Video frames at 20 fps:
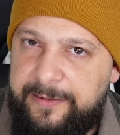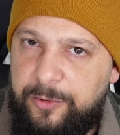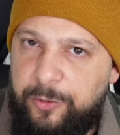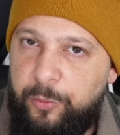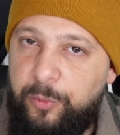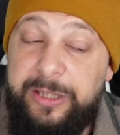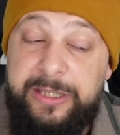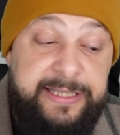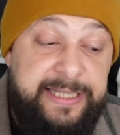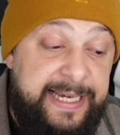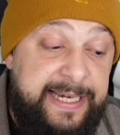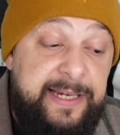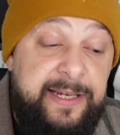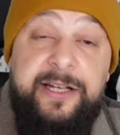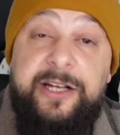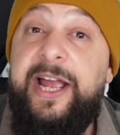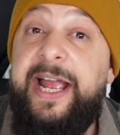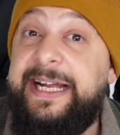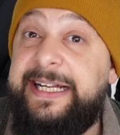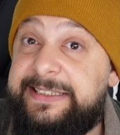Will they
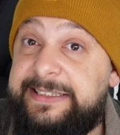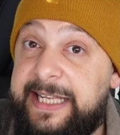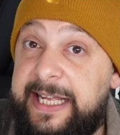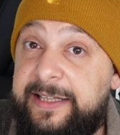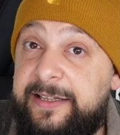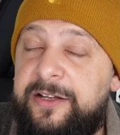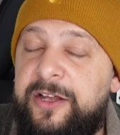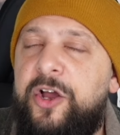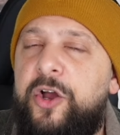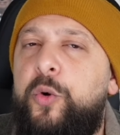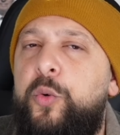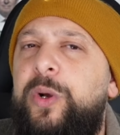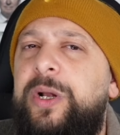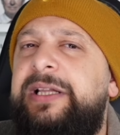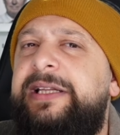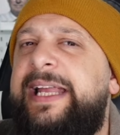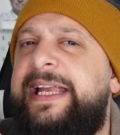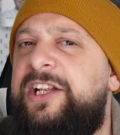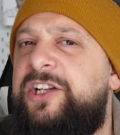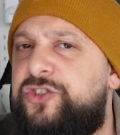extend?
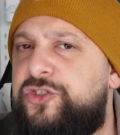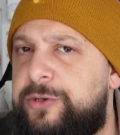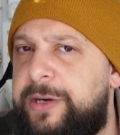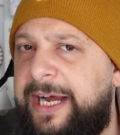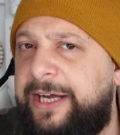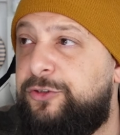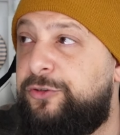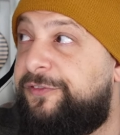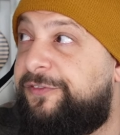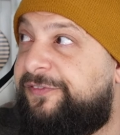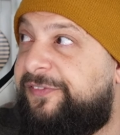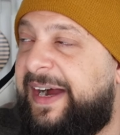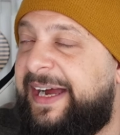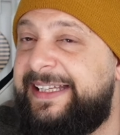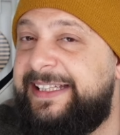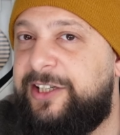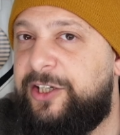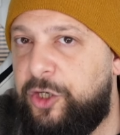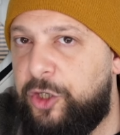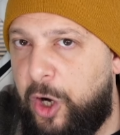Will they try to
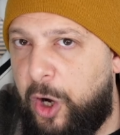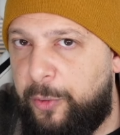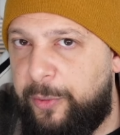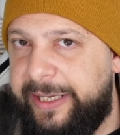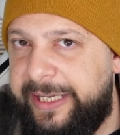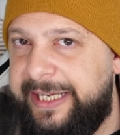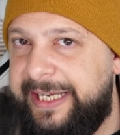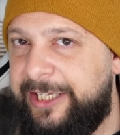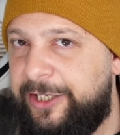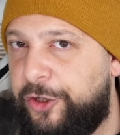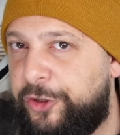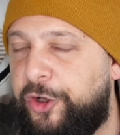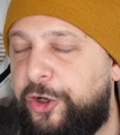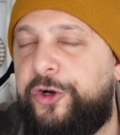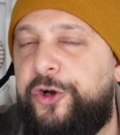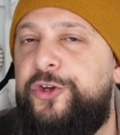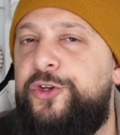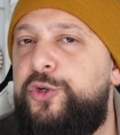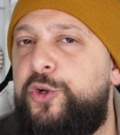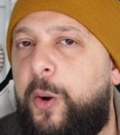find glory in
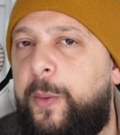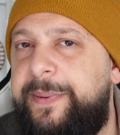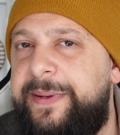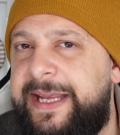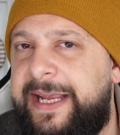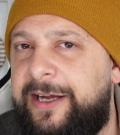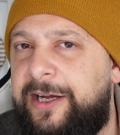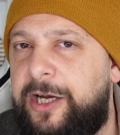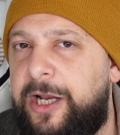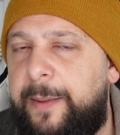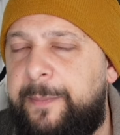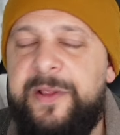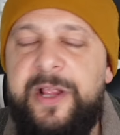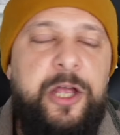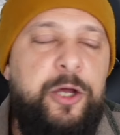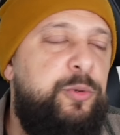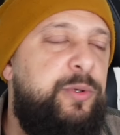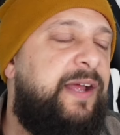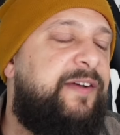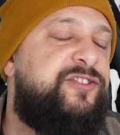another European club?
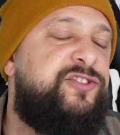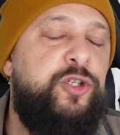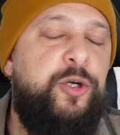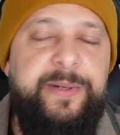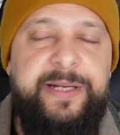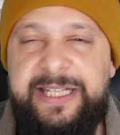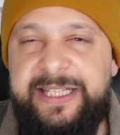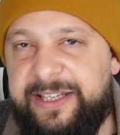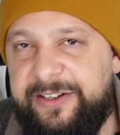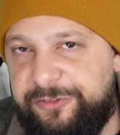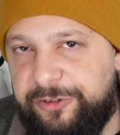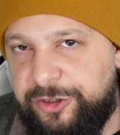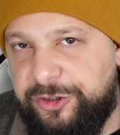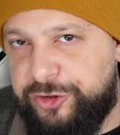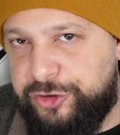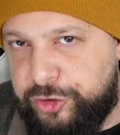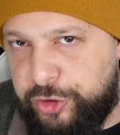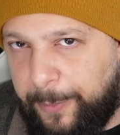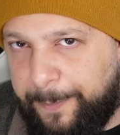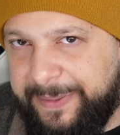We have so many different
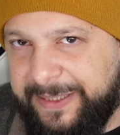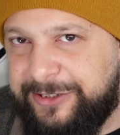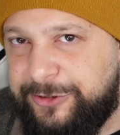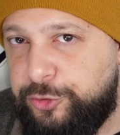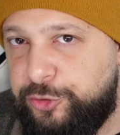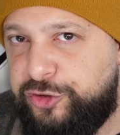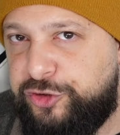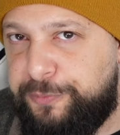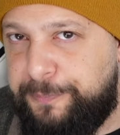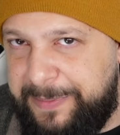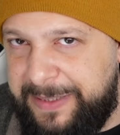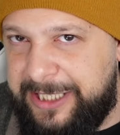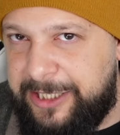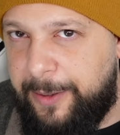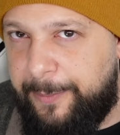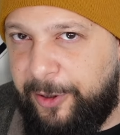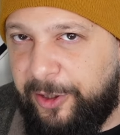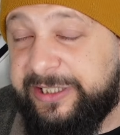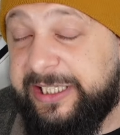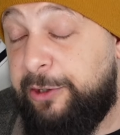topics to speak
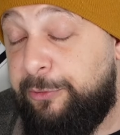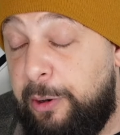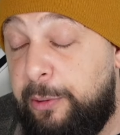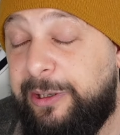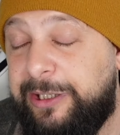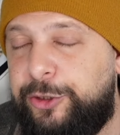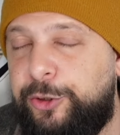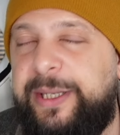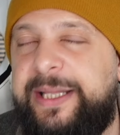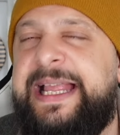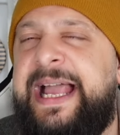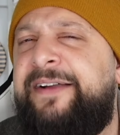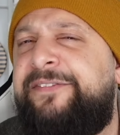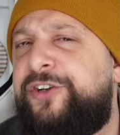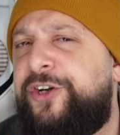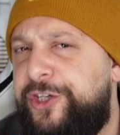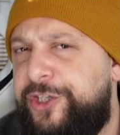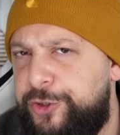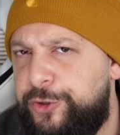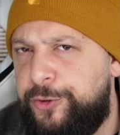about, and we will do it
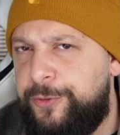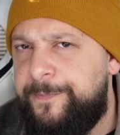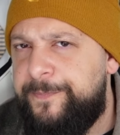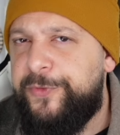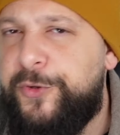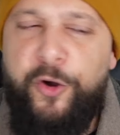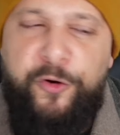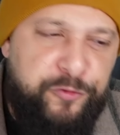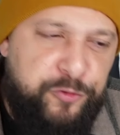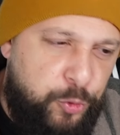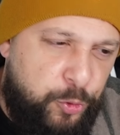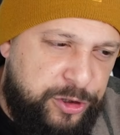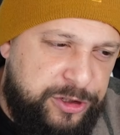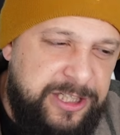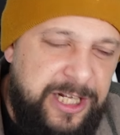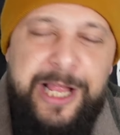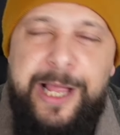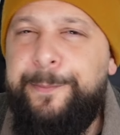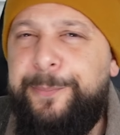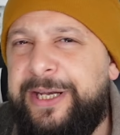after you, of course,
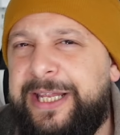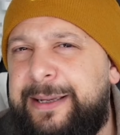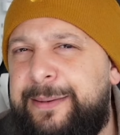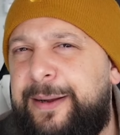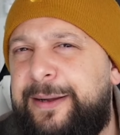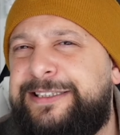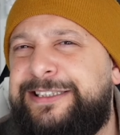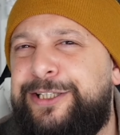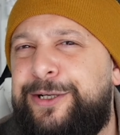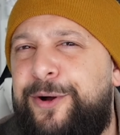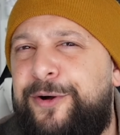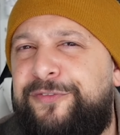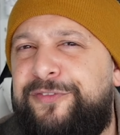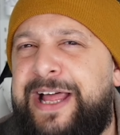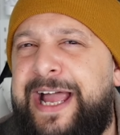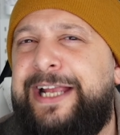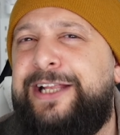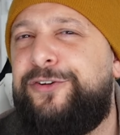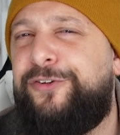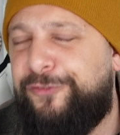putting a maximum of
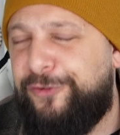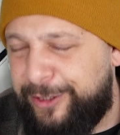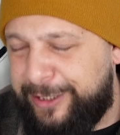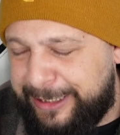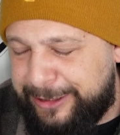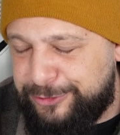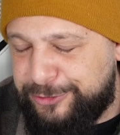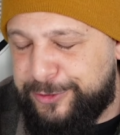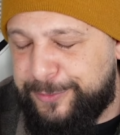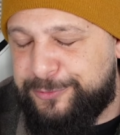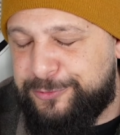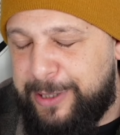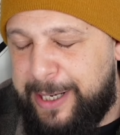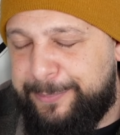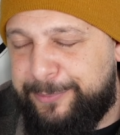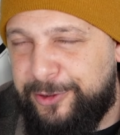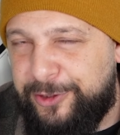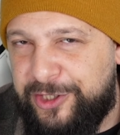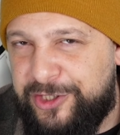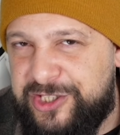like. Don't forget to
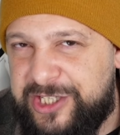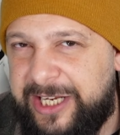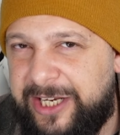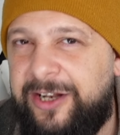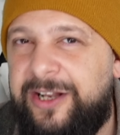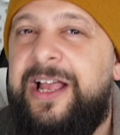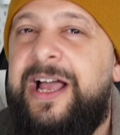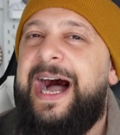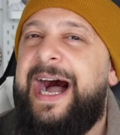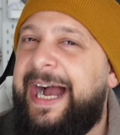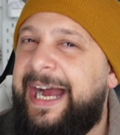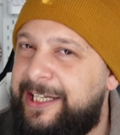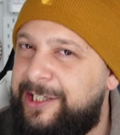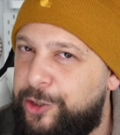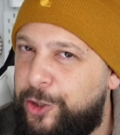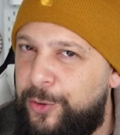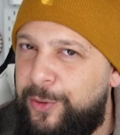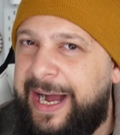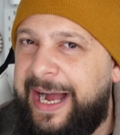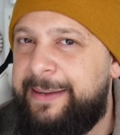subscribe to the channel. I
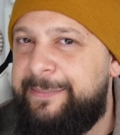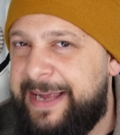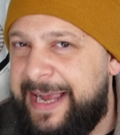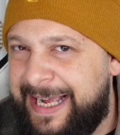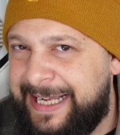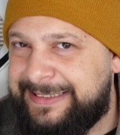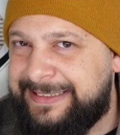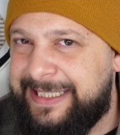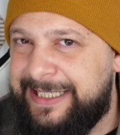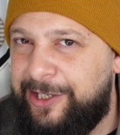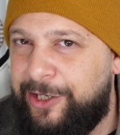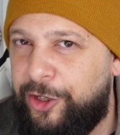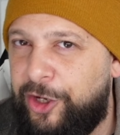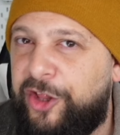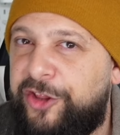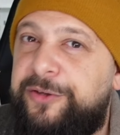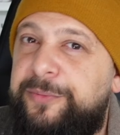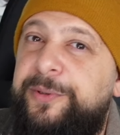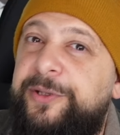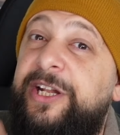know I'm asking a
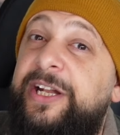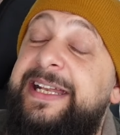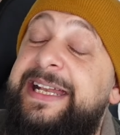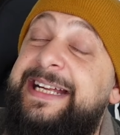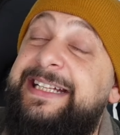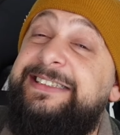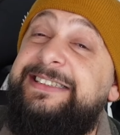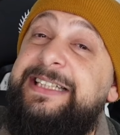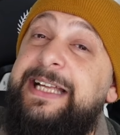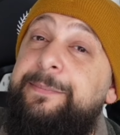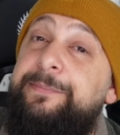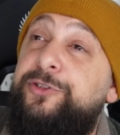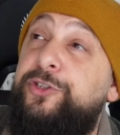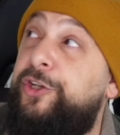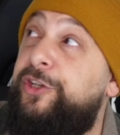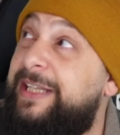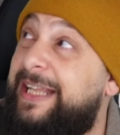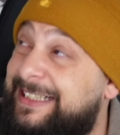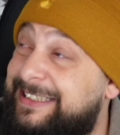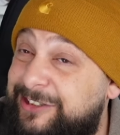lot, but the next step, the
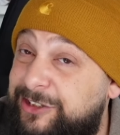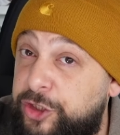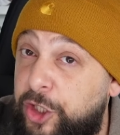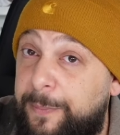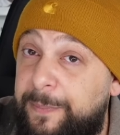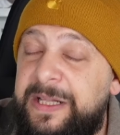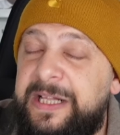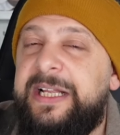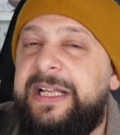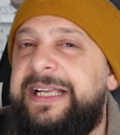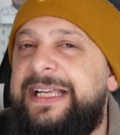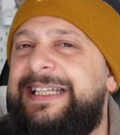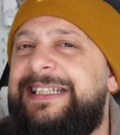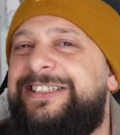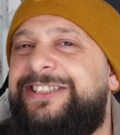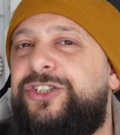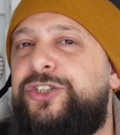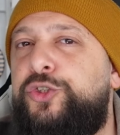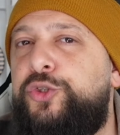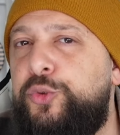next stop
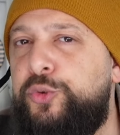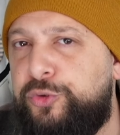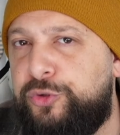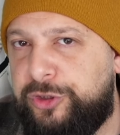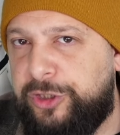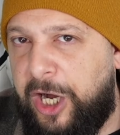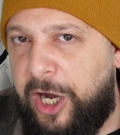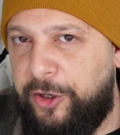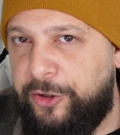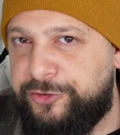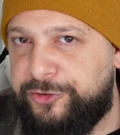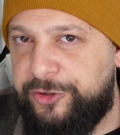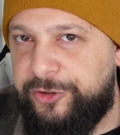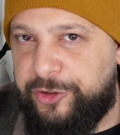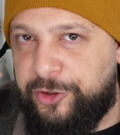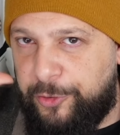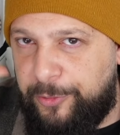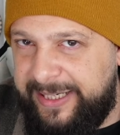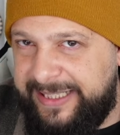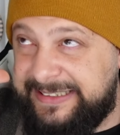is
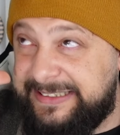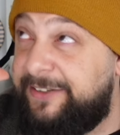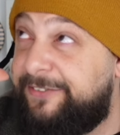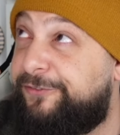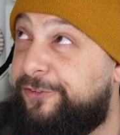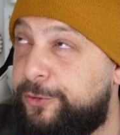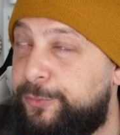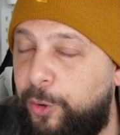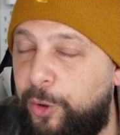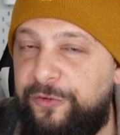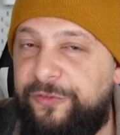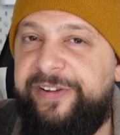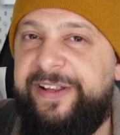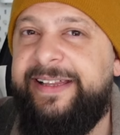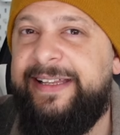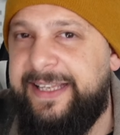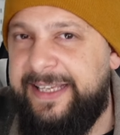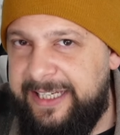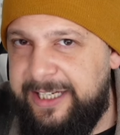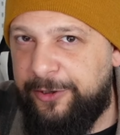2000 crazy football
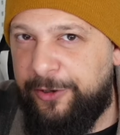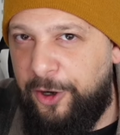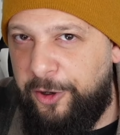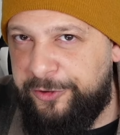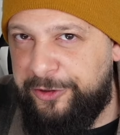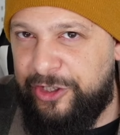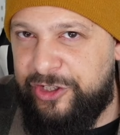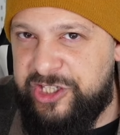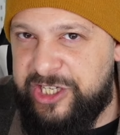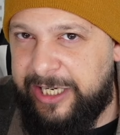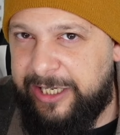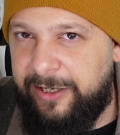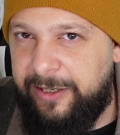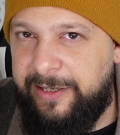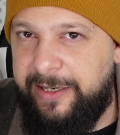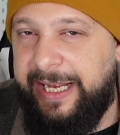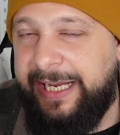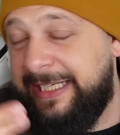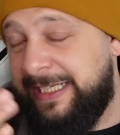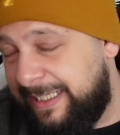fans here on the
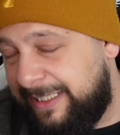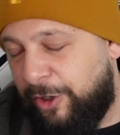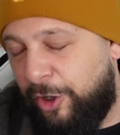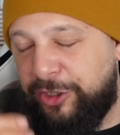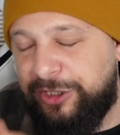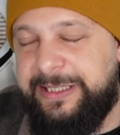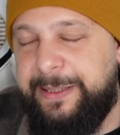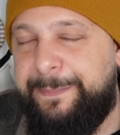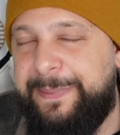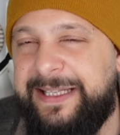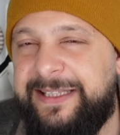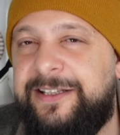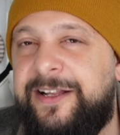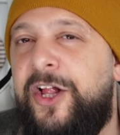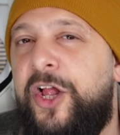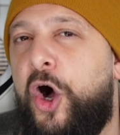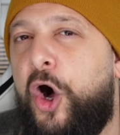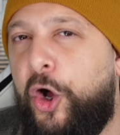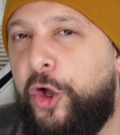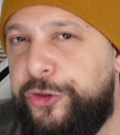channel, and it all depends
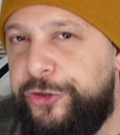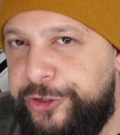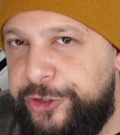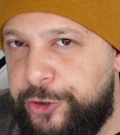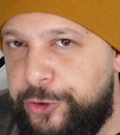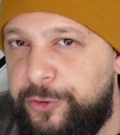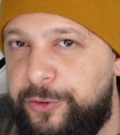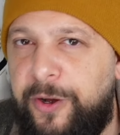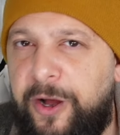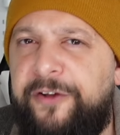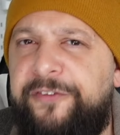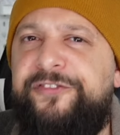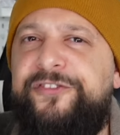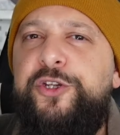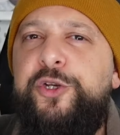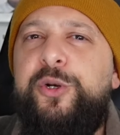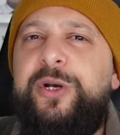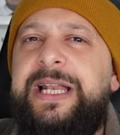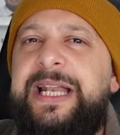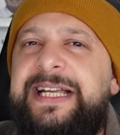on you. A
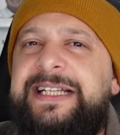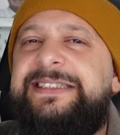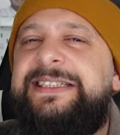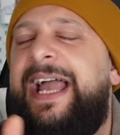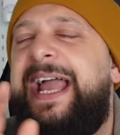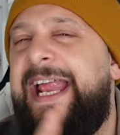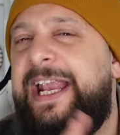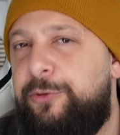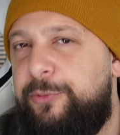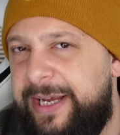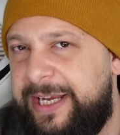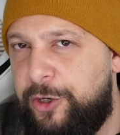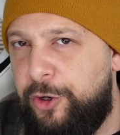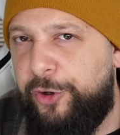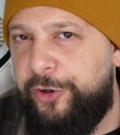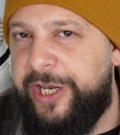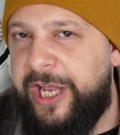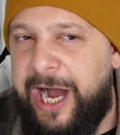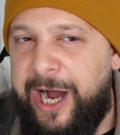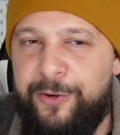few clicks and we
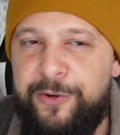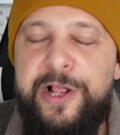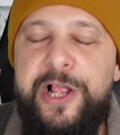go now